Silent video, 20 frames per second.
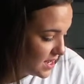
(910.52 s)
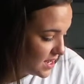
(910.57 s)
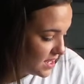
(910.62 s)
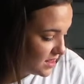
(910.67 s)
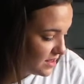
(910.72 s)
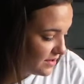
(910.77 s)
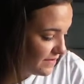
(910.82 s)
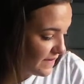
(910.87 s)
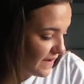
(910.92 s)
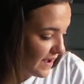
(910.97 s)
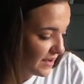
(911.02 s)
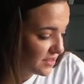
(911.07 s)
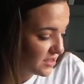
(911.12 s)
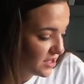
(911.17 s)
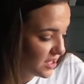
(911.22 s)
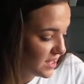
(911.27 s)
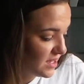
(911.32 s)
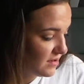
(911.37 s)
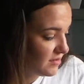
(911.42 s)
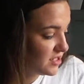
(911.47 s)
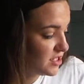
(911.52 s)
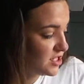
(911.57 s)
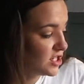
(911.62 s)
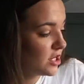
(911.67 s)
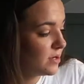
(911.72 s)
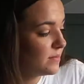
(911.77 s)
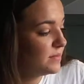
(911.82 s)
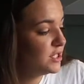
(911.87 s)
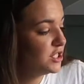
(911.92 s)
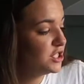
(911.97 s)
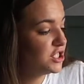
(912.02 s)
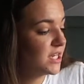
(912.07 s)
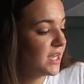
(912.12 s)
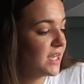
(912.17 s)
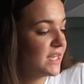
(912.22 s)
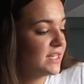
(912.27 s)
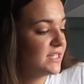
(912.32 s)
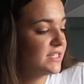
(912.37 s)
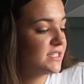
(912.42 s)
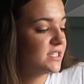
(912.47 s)
the fact that there are so many
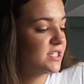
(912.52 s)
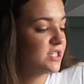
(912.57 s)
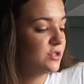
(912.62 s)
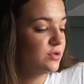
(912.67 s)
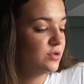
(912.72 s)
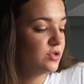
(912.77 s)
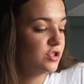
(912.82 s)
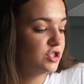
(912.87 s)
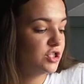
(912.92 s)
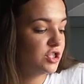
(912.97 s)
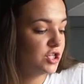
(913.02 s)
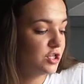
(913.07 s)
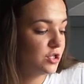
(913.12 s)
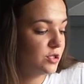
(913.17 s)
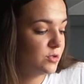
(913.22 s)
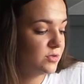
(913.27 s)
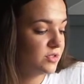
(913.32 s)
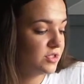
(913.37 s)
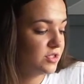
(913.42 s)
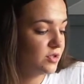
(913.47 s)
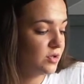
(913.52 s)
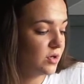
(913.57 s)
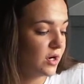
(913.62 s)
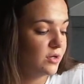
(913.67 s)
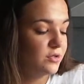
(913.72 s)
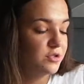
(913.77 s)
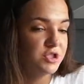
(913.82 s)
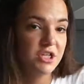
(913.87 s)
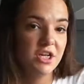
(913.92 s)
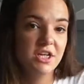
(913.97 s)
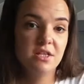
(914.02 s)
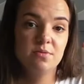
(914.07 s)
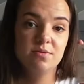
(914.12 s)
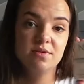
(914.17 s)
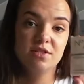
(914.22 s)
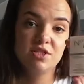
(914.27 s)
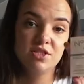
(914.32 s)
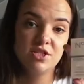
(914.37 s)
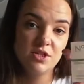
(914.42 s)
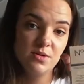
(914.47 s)
shades that you could choose your own shade that
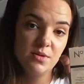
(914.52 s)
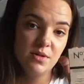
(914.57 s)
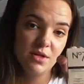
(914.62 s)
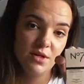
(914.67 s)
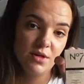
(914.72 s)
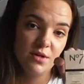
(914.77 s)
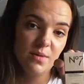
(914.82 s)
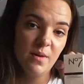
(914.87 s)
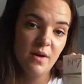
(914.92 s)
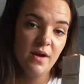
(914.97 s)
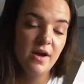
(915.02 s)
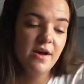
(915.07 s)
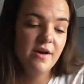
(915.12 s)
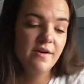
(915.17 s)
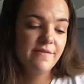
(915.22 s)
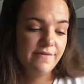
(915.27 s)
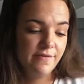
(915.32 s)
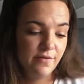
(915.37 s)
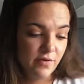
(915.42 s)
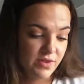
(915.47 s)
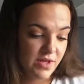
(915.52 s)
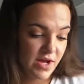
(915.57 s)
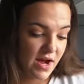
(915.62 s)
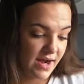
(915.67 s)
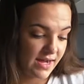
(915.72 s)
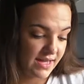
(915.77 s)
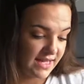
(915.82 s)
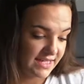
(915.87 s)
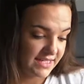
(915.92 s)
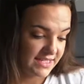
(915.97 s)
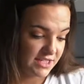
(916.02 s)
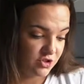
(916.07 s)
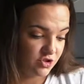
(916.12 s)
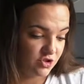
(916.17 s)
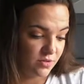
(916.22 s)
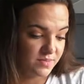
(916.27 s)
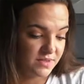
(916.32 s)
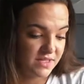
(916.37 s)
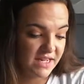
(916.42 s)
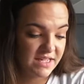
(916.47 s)
would suit you for the highlighting
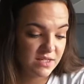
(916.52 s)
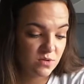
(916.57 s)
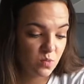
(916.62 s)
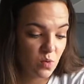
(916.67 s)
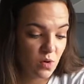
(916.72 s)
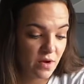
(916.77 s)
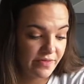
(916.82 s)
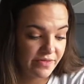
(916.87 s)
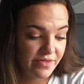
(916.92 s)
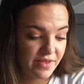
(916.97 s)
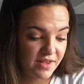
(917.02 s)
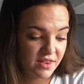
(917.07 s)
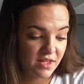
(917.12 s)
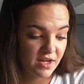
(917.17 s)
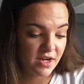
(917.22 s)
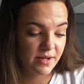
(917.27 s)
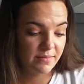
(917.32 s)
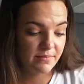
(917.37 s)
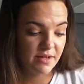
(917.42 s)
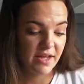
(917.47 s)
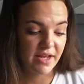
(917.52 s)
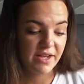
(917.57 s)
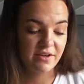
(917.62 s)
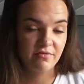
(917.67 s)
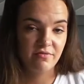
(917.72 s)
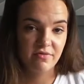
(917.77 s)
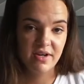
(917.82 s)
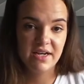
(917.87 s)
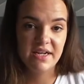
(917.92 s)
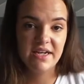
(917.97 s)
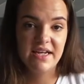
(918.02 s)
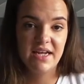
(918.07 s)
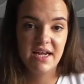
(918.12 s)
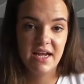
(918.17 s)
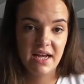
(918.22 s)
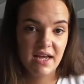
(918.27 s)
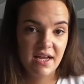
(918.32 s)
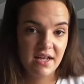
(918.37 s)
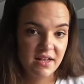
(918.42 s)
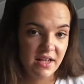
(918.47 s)
drops. That is one thing that I'm like really
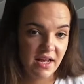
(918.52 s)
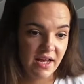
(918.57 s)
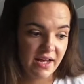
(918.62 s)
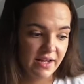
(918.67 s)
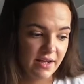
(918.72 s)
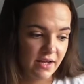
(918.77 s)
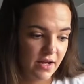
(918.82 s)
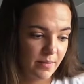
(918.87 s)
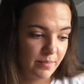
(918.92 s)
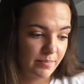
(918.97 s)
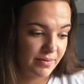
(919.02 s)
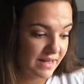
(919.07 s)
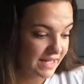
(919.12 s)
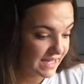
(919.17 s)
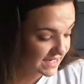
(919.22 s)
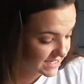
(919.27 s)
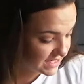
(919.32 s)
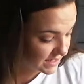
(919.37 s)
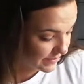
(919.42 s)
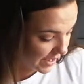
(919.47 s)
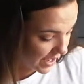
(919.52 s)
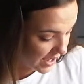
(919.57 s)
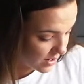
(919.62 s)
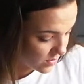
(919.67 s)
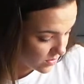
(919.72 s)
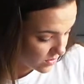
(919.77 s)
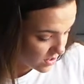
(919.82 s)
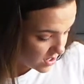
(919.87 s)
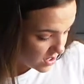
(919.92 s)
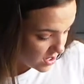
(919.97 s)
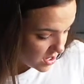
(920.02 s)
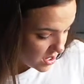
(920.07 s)
like pleased about.